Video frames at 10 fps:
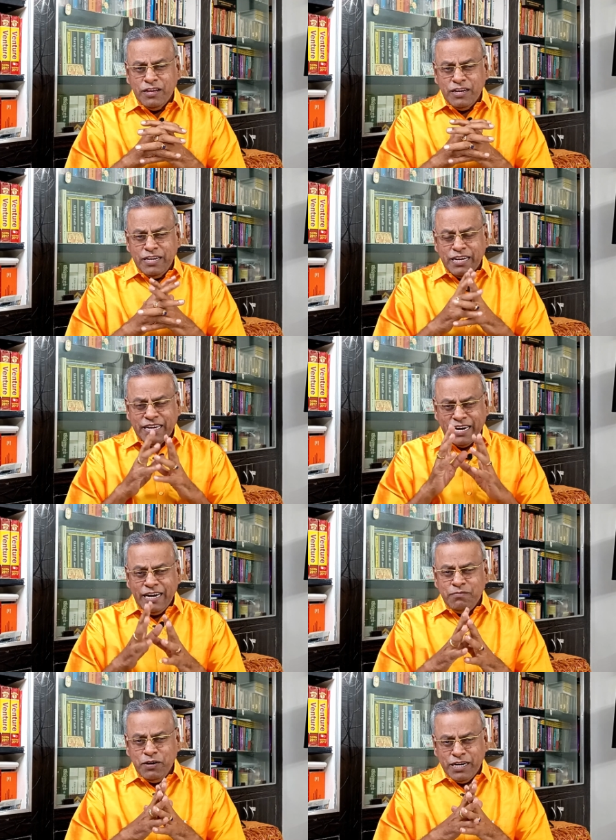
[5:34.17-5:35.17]
in a
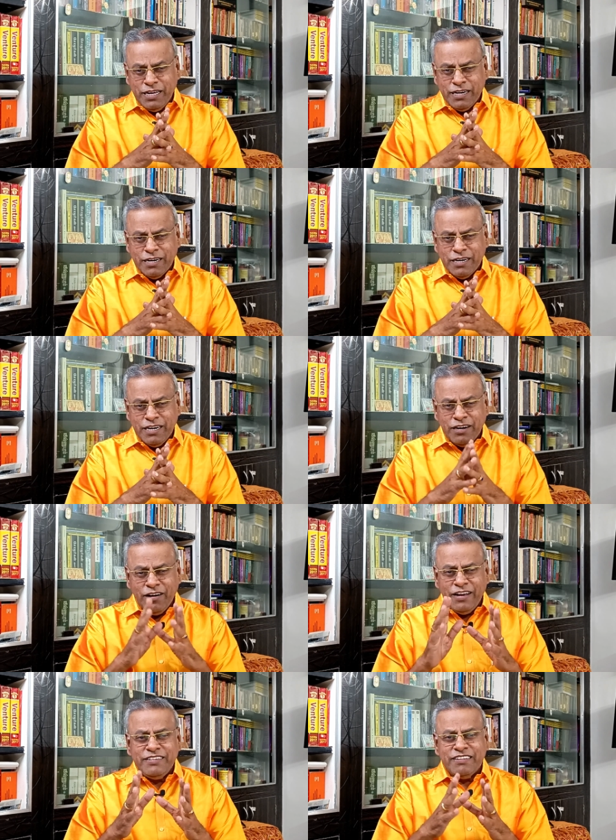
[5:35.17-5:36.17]
grand manner in
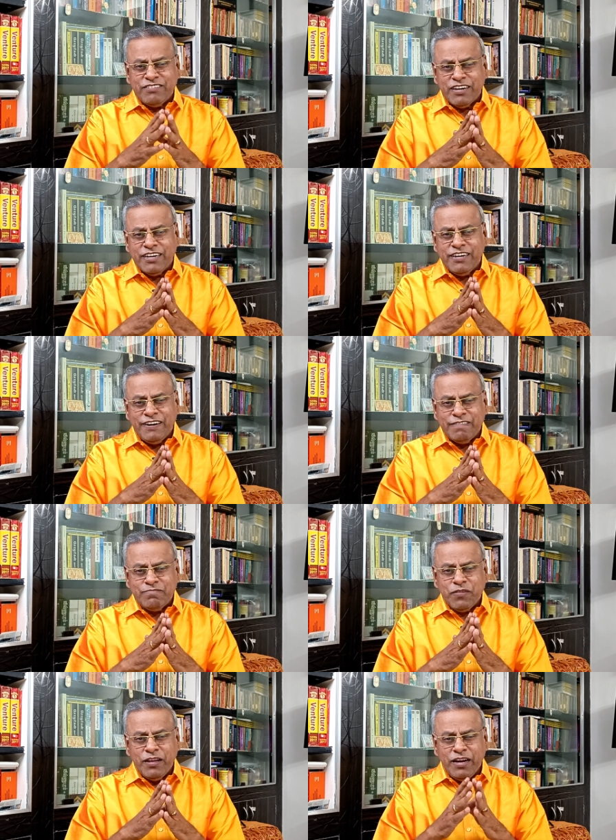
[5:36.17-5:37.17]
all the circle
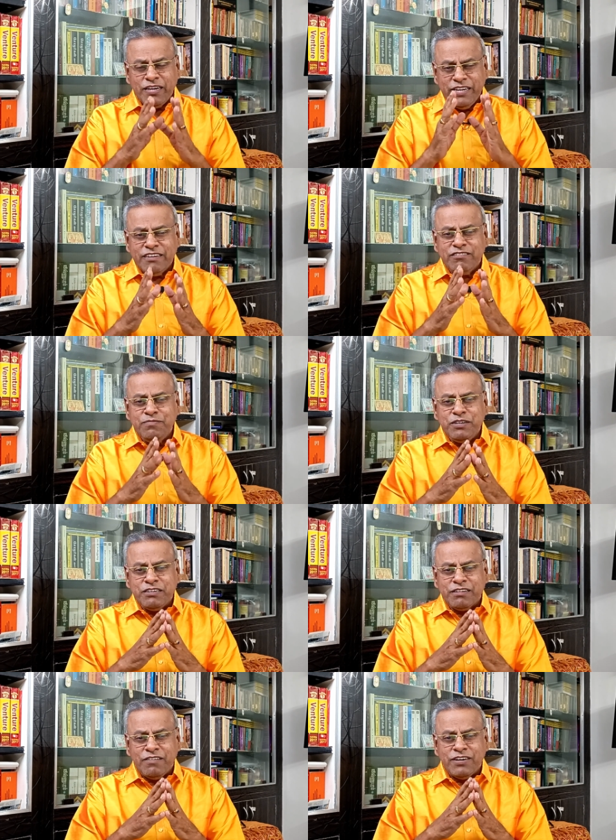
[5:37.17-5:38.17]
and
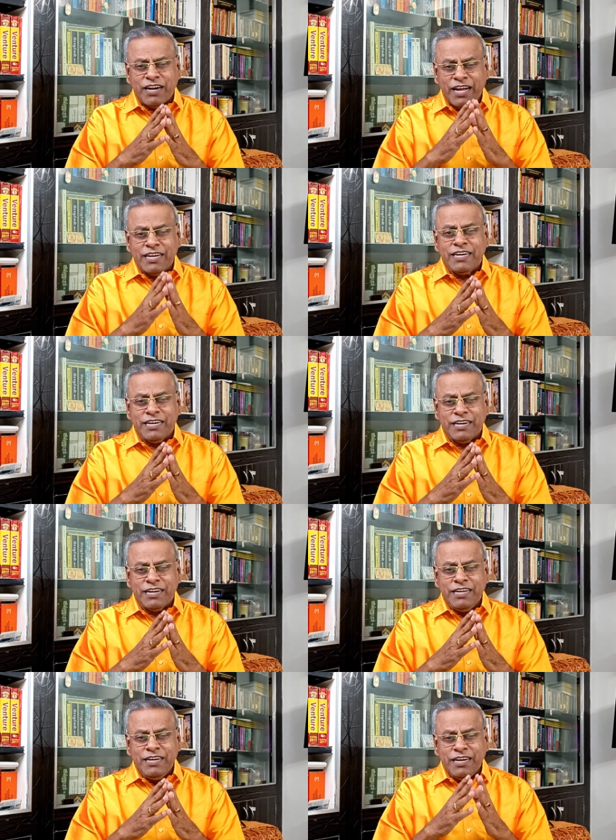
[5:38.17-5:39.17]
exhibit our anger